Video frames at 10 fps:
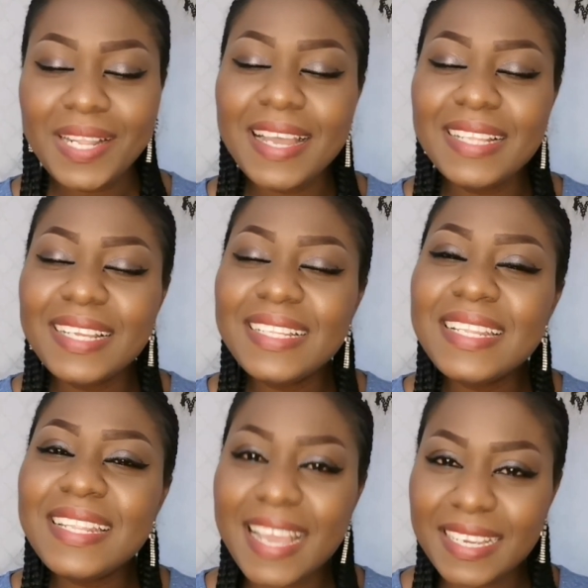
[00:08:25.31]
And then the
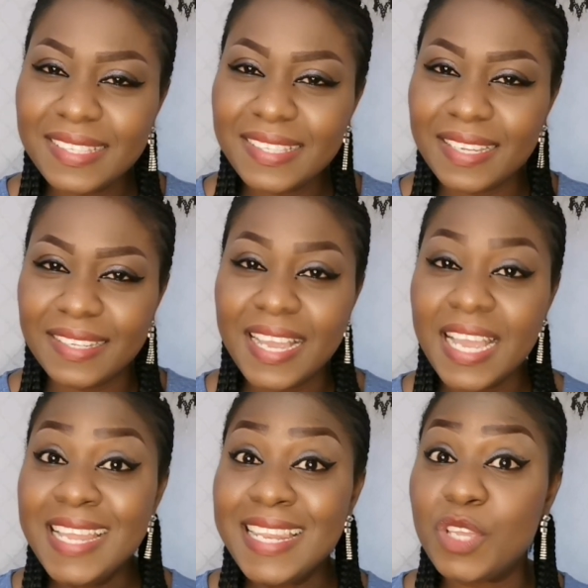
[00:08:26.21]
next thing
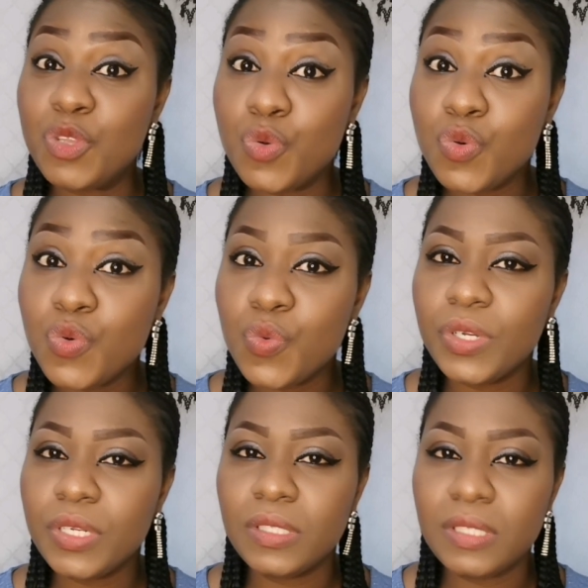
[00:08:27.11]
that you
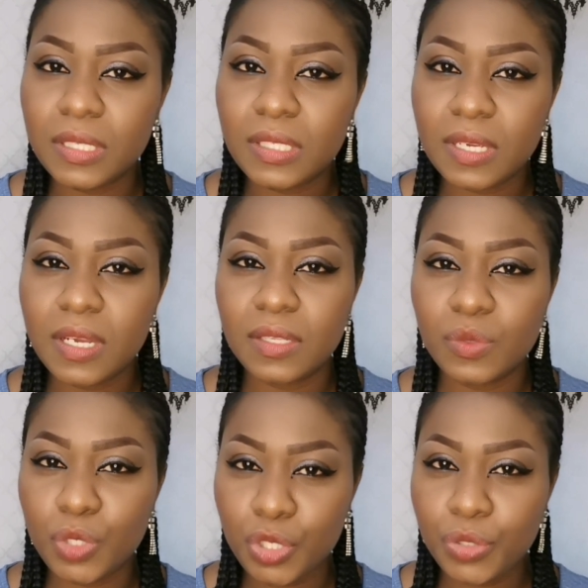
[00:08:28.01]
want to
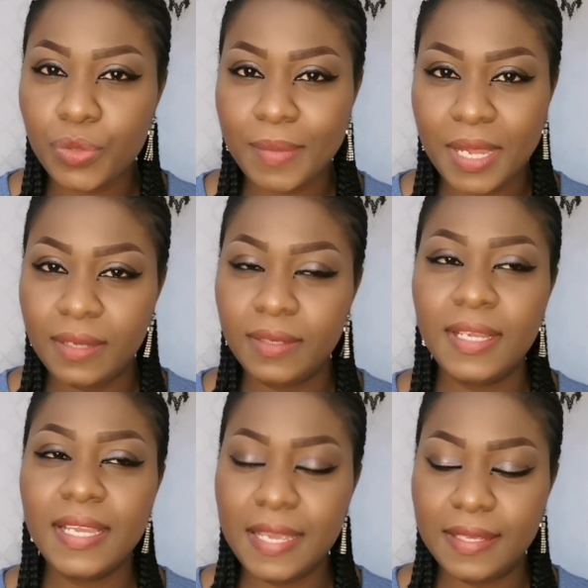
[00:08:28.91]
discuss with your man
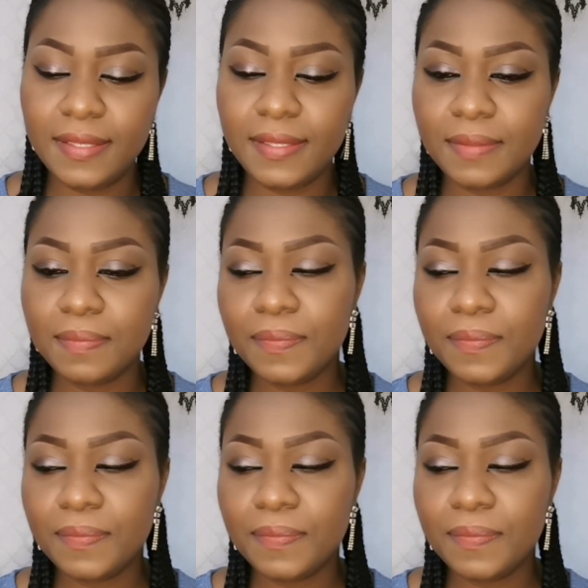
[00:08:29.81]
is,